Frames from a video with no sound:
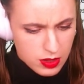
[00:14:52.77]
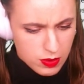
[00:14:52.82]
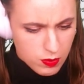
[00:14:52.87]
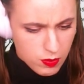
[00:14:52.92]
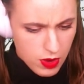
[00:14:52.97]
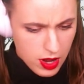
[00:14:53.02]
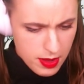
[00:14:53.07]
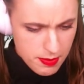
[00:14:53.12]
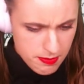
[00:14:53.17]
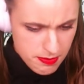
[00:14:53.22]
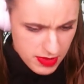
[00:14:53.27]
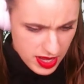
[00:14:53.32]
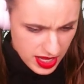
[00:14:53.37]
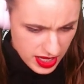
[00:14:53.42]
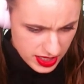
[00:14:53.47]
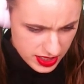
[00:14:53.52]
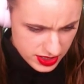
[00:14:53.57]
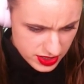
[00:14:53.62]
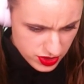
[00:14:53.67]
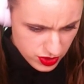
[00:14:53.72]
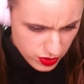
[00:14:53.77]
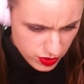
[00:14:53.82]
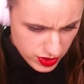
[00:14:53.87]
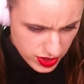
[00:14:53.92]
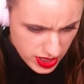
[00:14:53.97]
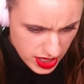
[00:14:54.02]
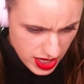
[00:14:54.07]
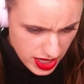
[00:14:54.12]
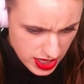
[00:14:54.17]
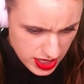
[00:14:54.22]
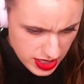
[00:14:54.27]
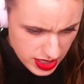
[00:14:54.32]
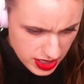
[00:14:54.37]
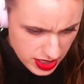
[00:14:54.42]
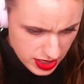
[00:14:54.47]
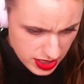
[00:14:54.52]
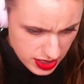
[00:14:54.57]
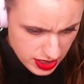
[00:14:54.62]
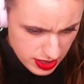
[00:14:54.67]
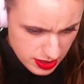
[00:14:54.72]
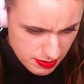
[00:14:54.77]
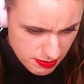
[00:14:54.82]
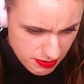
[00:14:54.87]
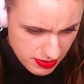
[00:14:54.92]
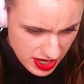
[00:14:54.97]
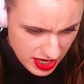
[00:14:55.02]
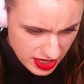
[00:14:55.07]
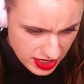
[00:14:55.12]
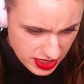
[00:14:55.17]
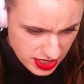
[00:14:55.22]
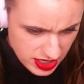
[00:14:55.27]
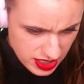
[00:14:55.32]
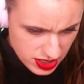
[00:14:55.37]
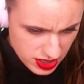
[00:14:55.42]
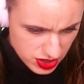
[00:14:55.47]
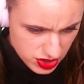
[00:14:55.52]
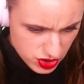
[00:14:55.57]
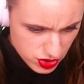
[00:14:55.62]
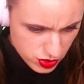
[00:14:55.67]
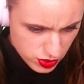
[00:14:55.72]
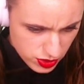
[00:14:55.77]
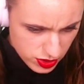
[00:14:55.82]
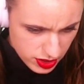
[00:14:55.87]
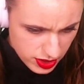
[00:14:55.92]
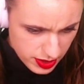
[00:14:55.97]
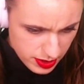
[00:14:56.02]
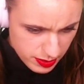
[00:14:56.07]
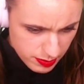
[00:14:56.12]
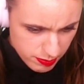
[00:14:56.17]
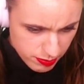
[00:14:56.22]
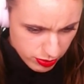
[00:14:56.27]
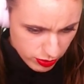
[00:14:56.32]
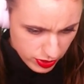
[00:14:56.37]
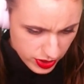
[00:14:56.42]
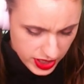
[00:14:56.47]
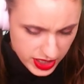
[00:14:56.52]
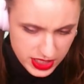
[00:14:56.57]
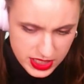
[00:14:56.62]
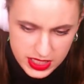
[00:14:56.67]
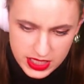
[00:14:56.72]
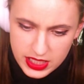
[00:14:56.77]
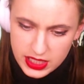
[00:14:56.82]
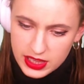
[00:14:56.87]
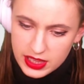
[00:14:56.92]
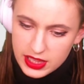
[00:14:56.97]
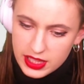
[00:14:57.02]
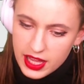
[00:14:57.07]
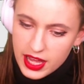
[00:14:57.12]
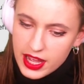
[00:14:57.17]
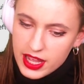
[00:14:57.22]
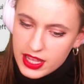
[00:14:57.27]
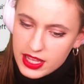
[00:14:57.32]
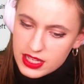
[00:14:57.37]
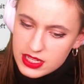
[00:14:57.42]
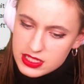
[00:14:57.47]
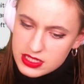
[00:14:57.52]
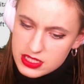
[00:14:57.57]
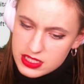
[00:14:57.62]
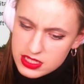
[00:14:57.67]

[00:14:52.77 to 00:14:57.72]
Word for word: What man's created, man can destroy, bring to light.